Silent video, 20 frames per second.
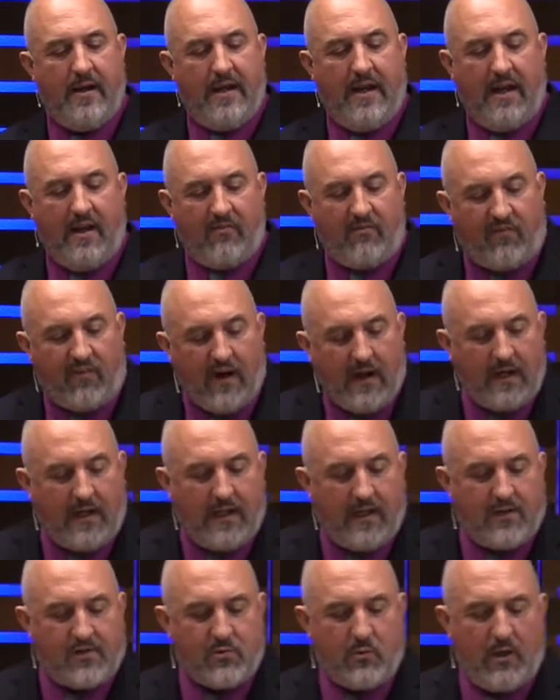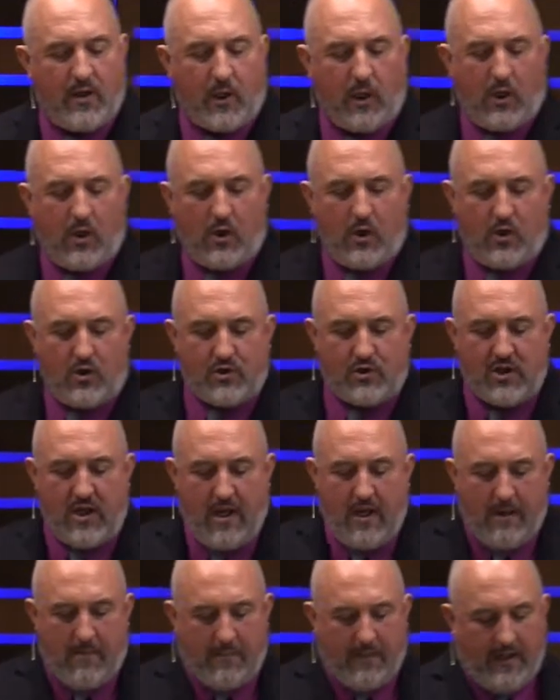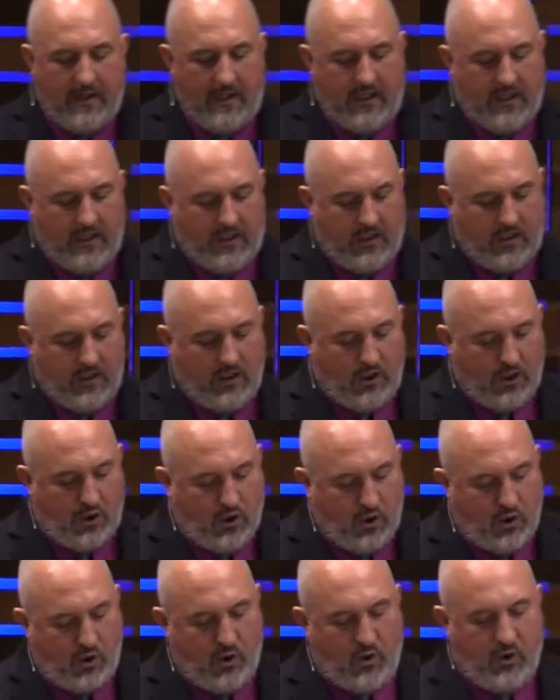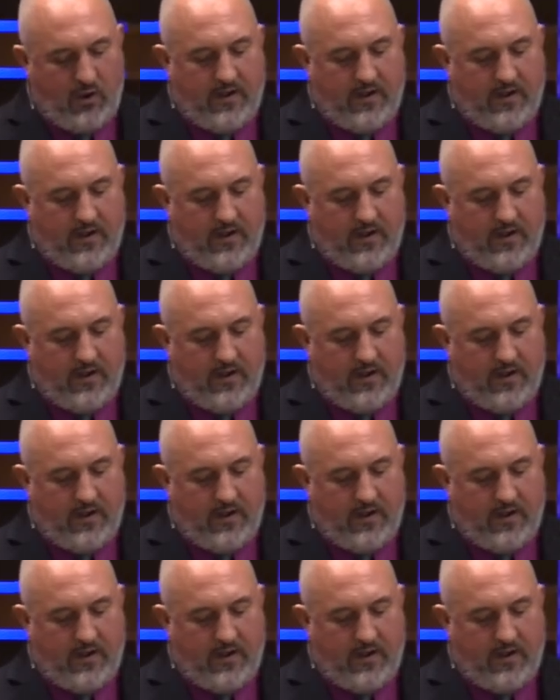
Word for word: And finally, as we close, but he who